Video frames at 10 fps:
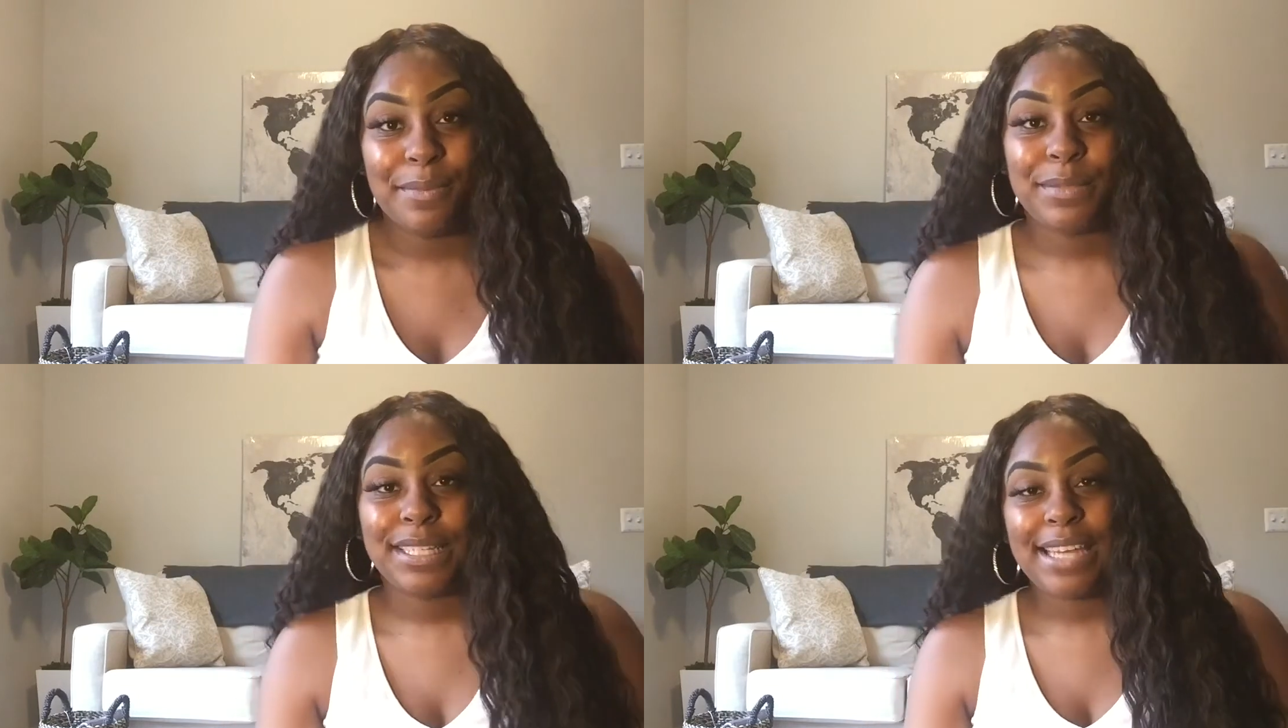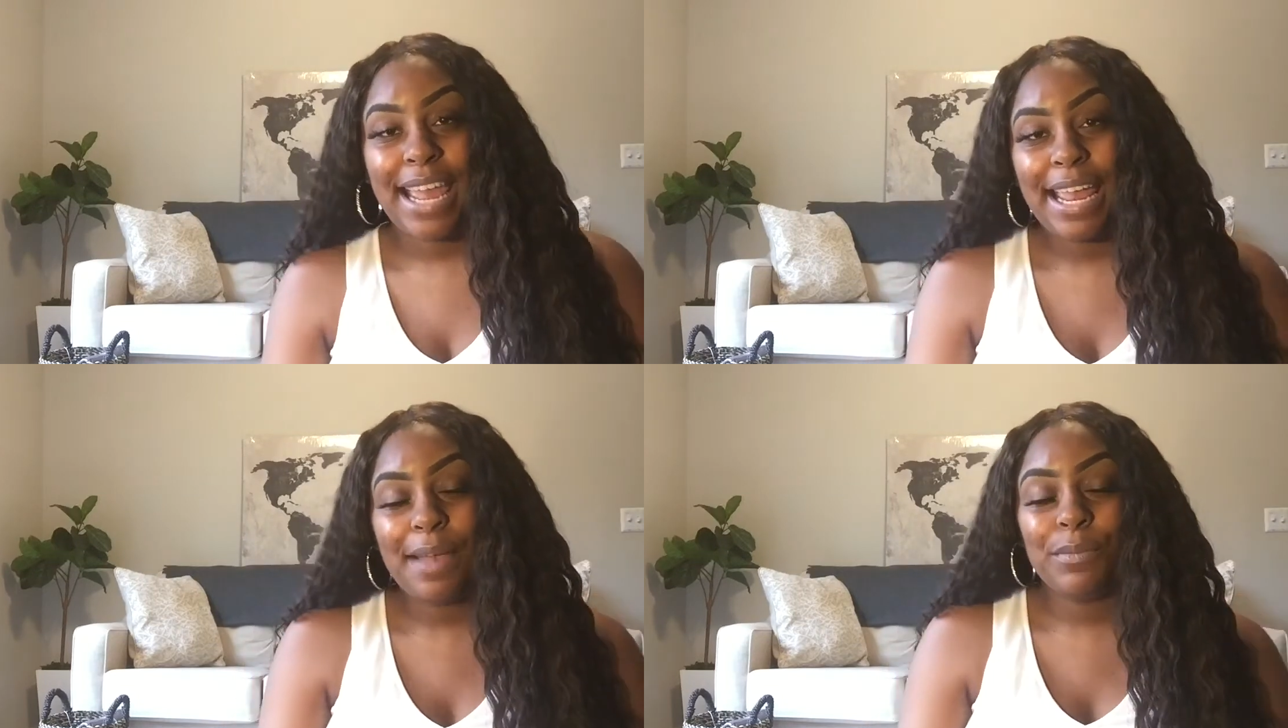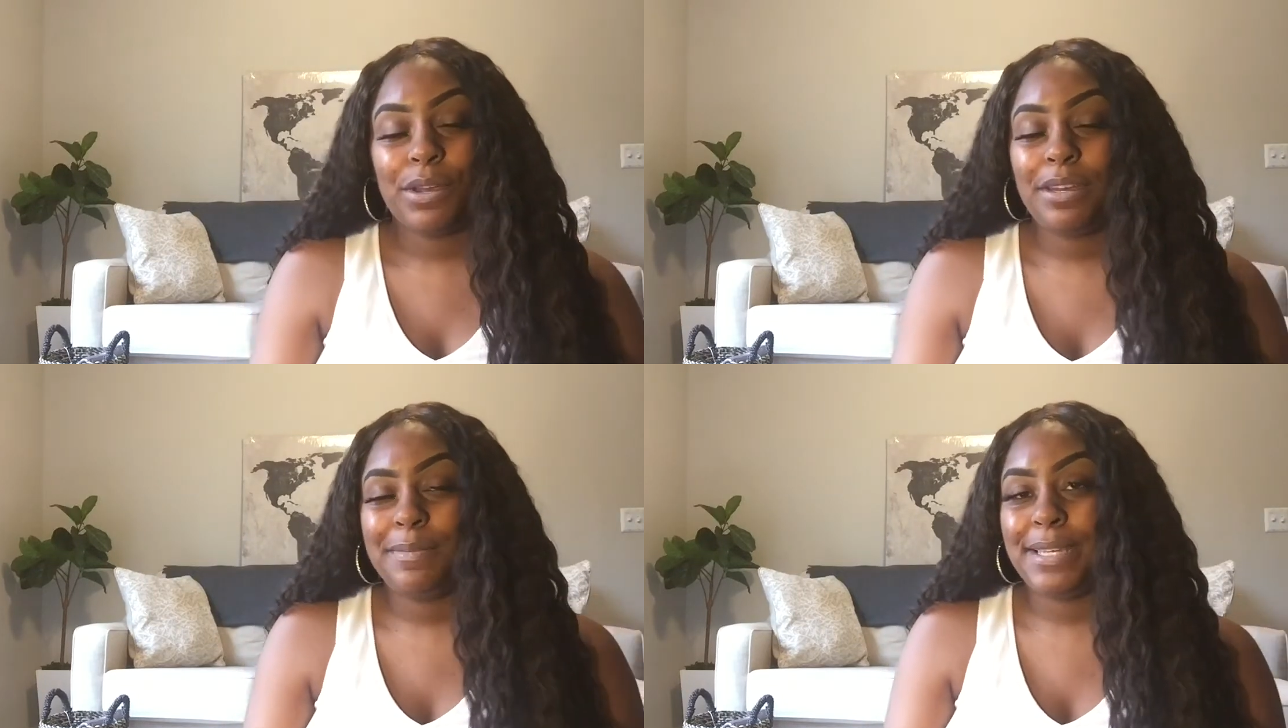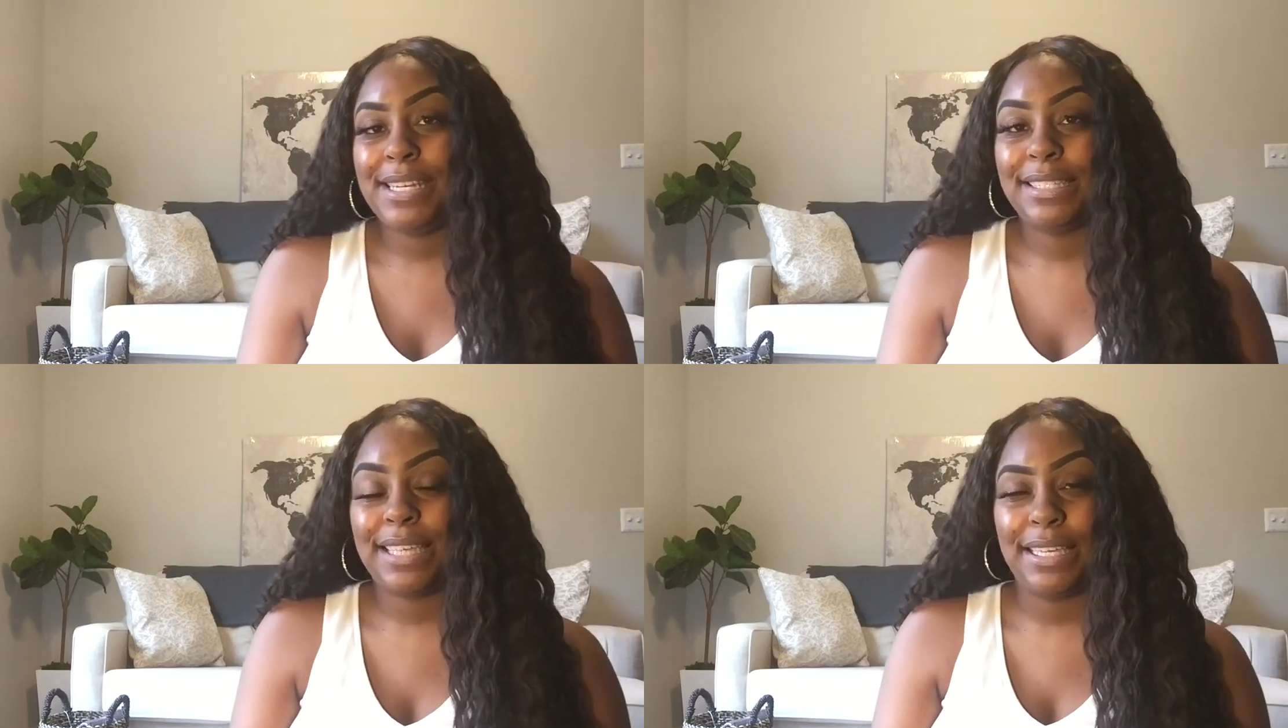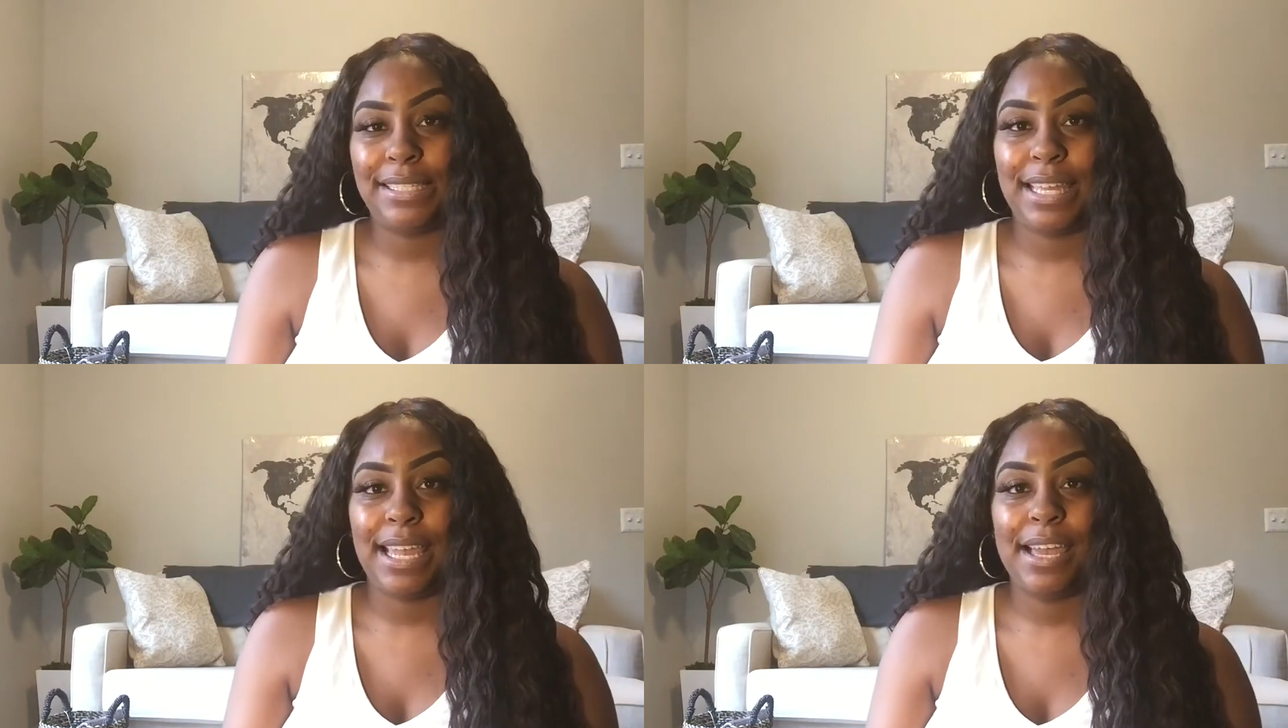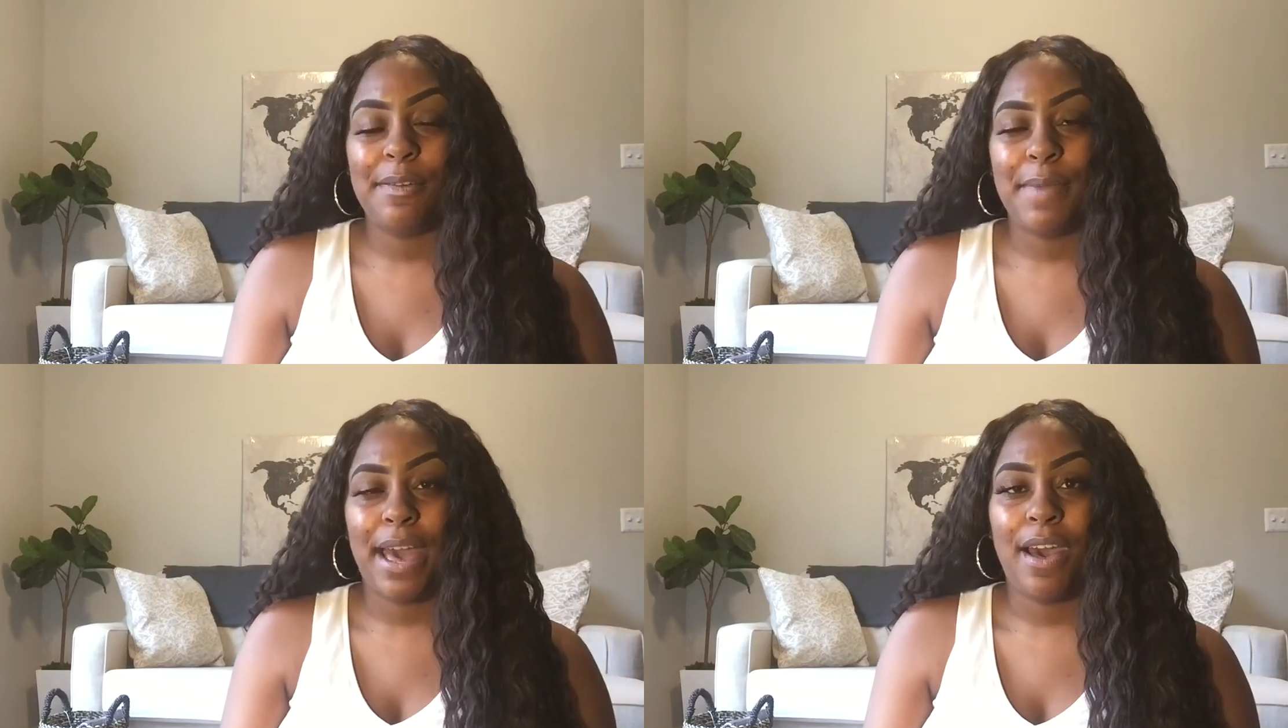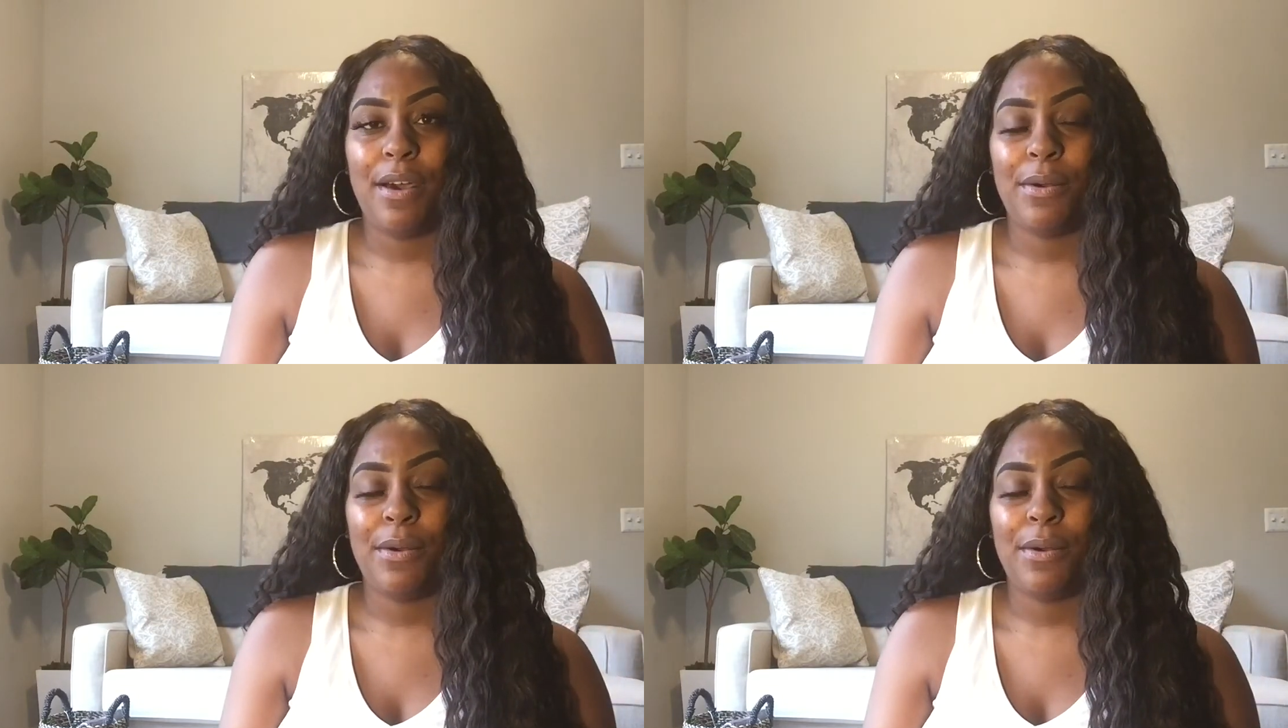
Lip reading: Today I'm going to be discussing about